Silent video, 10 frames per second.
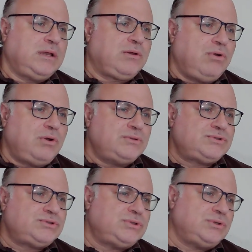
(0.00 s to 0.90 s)

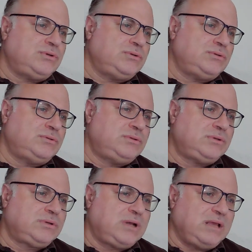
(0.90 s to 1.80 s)
calls
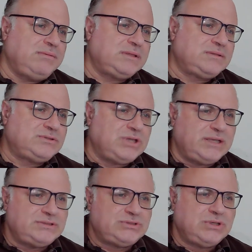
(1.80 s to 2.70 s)
climate
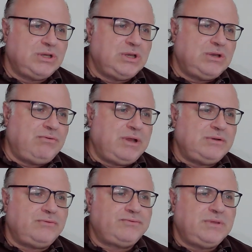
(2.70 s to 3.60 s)
change
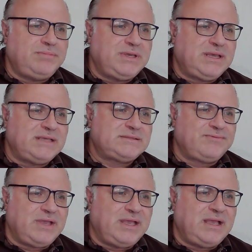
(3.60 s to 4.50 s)
one of the biggest
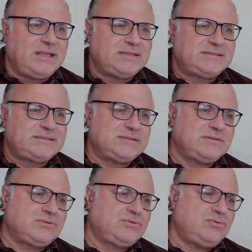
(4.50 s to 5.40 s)
threats
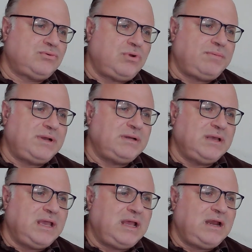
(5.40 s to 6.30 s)
to global
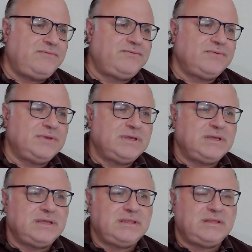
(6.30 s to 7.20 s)
health
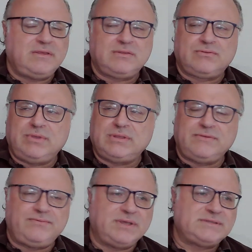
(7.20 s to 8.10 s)
in the
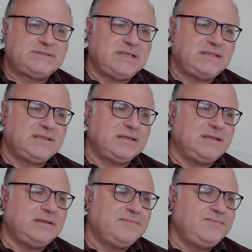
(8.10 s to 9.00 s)
21st
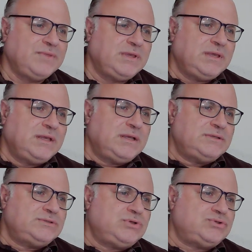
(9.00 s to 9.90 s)
century.
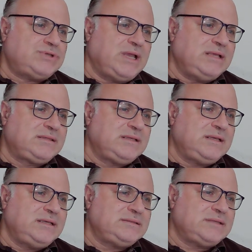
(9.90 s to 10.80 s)

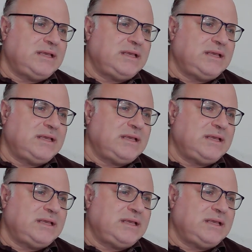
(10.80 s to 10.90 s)
Societies